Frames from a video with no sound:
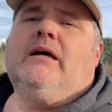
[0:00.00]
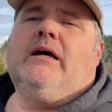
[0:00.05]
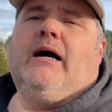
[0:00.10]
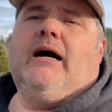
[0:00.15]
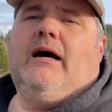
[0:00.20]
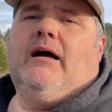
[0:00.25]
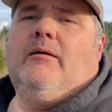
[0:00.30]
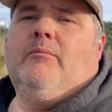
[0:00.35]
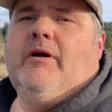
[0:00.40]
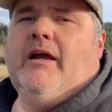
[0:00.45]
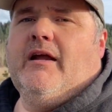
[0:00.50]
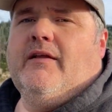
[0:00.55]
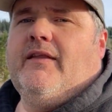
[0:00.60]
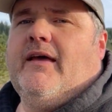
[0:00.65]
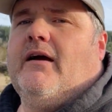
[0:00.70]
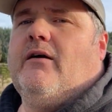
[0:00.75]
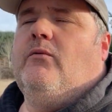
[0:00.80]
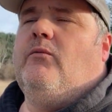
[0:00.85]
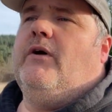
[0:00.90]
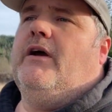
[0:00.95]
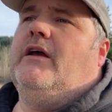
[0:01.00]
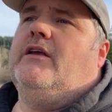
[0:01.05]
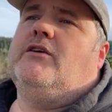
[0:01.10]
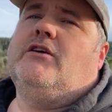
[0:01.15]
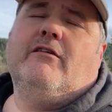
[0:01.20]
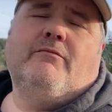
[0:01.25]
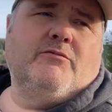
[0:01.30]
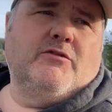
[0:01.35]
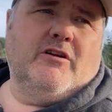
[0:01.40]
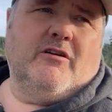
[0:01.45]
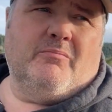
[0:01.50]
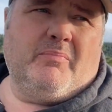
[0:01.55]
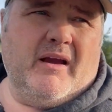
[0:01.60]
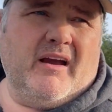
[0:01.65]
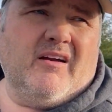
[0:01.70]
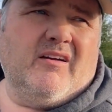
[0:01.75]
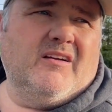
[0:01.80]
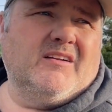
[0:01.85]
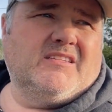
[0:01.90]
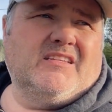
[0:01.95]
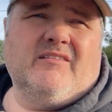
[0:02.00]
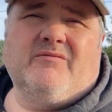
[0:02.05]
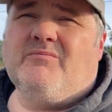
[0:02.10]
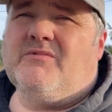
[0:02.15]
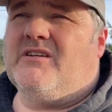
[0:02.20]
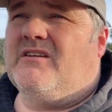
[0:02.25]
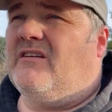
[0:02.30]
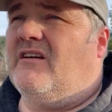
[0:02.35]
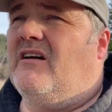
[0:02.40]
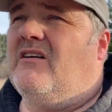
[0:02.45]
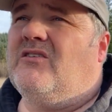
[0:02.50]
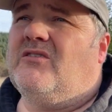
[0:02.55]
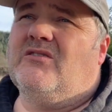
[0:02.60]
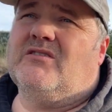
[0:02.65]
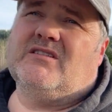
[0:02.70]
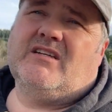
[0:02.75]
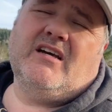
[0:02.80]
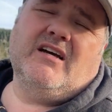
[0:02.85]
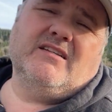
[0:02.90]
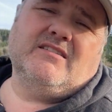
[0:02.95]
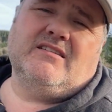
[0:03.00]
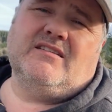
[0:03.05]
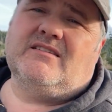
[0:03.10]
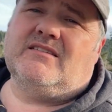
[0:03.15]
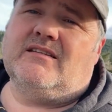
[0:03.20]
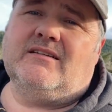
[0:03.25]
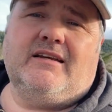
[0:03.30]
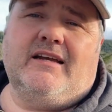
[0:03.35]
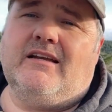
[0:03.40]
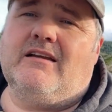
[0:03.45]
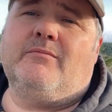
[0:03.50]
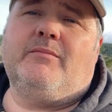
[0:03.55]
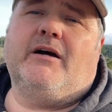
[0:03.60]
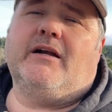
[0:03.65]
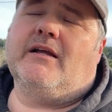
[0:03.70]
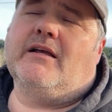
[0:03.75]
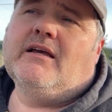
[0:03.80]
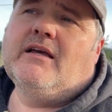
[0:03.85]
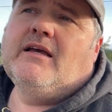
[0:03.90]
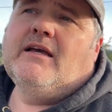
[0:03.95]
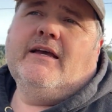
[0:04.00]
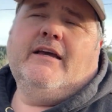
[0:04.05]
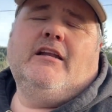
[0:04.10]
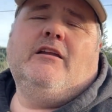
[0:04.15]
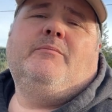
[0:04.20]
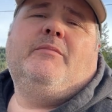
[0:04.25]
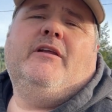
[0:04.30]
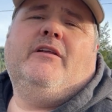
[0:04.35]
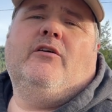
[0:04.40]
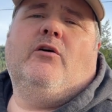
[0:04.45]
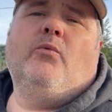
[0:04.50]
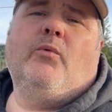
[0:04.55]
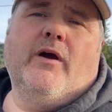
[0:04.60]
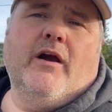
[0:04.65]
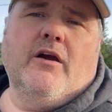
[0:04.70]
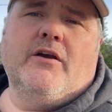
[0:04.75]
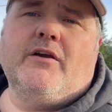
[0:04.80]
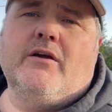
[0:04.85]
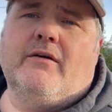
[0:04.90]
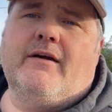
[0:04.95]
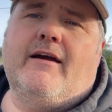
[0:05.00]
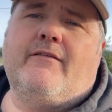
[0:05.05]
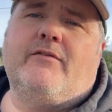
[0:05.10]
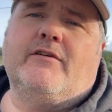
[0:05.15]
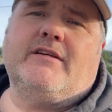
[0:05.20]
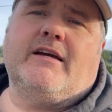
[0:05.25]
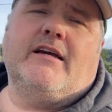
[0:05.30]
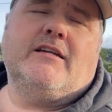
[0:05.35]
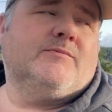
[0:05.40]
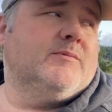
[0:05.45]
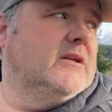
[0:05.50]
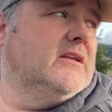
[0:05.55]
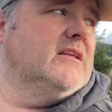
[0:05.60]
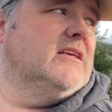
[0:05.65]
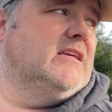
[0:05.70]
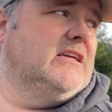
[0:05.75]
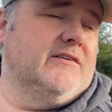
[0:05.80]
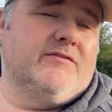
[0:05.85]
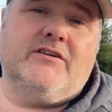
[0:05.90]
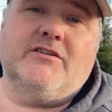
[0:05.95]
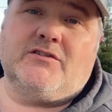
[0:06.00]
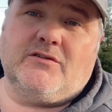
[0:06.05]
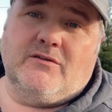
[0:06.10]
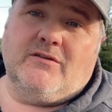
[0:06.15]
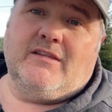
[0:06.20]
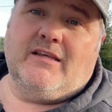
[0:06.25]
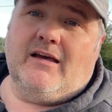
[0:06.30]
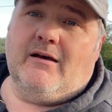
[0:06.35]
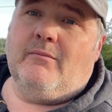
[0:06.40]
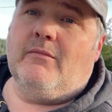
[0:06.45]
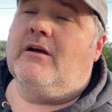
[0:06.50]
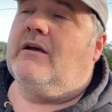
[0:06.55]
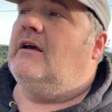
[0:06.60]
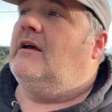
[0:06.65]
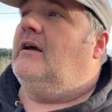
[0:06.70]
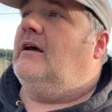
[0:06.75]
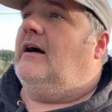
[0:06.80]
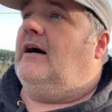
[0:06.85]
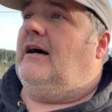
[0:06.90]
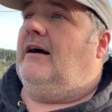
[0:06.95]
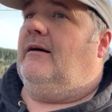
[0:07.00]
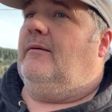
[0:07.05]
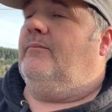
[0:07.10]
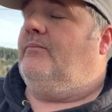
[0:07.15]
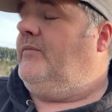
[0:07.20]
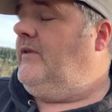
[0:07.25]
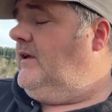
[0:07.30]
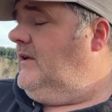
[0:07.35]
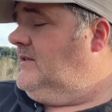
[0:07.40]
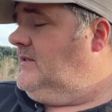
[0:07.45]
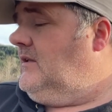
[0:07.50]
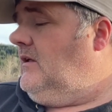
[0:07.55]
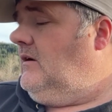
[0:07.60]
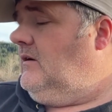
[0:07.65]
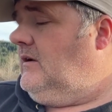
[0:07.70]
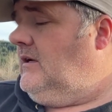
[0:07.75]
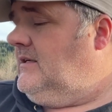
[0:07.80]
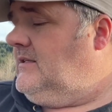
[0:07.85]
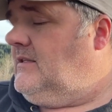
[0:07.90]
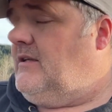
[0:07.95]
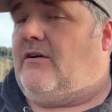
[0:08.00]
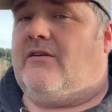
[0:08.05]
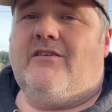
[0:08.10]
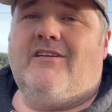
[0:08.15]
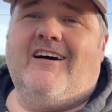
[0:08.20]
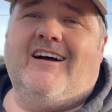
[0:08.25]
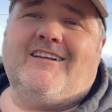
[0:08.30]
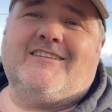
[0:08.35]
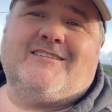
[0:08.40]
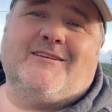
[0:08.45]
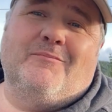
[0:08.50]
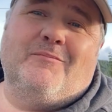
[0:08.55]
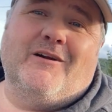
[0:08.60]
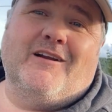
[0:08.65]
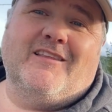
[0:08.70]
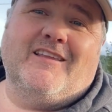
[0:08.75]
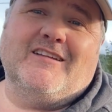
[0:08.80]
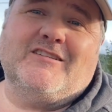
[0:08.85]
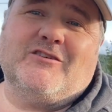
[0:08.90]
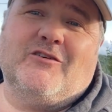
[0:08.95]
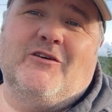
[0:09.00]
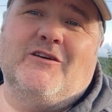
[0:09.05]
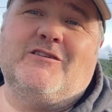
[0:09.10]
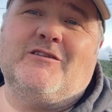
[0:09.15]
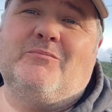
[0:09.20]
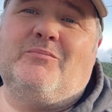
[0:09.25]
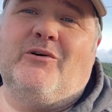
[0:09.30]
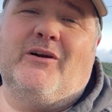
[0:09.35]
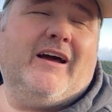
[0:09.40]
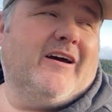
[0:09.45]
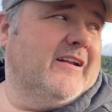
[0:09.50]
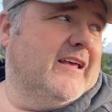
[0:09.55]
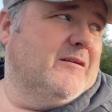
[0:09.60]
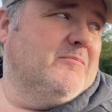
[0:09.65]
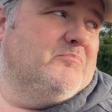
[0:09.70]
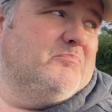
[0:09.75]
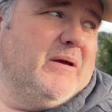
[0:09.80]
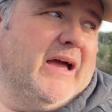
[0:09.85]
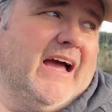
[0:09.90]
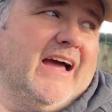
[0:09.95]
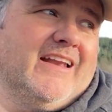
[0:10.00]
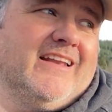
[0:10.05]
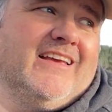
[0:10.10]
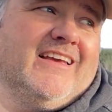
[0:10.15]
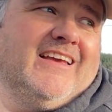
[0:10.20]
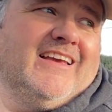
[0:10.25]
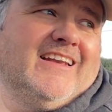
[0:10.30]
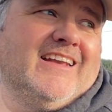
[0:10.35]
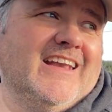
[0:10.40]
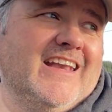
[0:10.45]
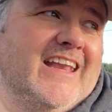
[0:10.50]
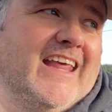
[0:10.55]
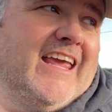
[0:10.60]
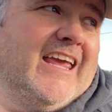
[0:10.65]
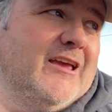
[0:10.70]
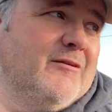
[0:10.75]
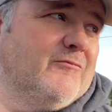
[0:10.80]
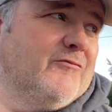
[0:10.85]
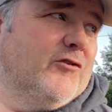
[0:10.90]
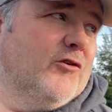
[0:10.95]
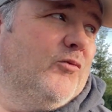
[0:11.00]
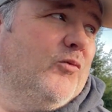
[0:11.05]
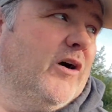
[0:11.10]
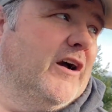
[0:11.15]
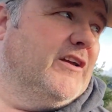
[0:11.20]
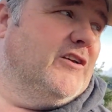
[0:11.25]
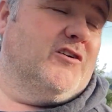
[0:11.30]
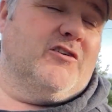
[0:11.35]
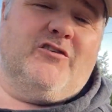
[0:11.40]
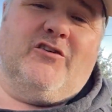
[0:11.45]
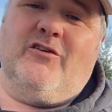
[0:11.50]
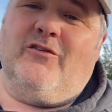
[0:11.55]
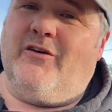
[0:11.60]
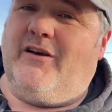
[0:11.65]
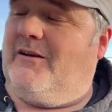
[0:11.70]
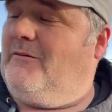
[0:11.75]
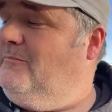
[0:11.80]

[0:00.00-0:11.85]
And that way you give them to your parents, give them to your uncles, cousins, anybody that'll wear your advertisement, give it to them. As long as they're not somebody that's going to put out a bad bad name for what you're doing.